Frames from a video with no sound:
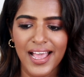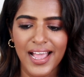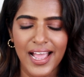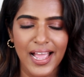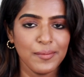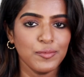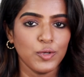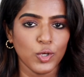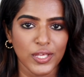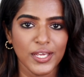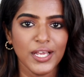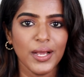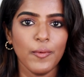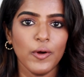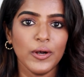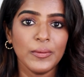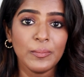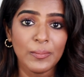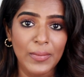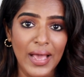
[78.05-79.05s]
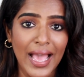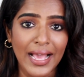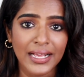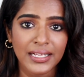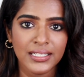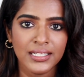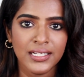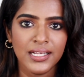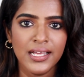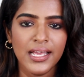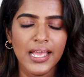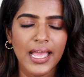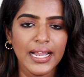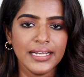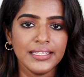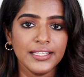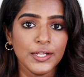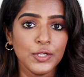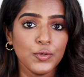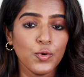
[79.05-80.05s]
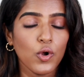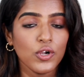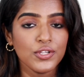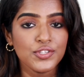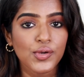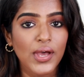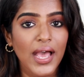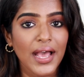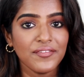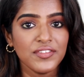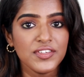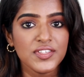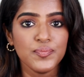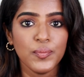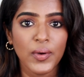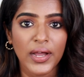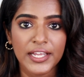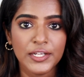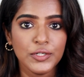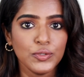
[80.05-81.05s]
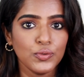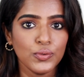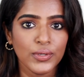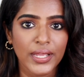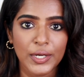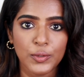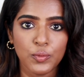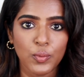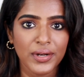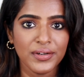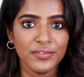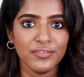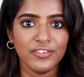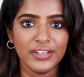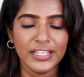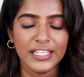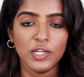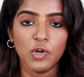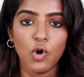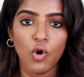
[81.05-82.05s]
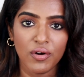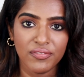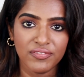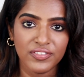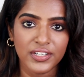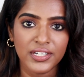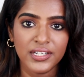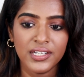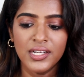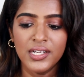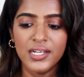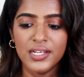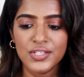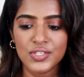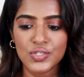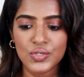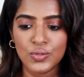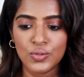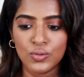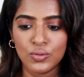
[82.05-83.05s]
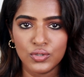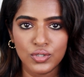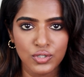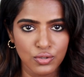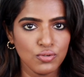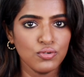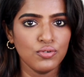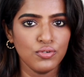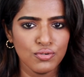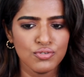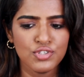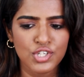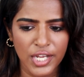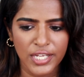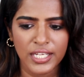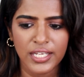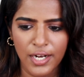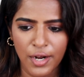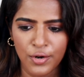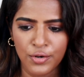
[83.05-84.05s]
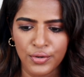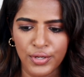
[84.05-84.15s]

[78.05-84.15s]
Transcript: I'm talking about MAC and they do also have this buy two get one free offer, so do check it out.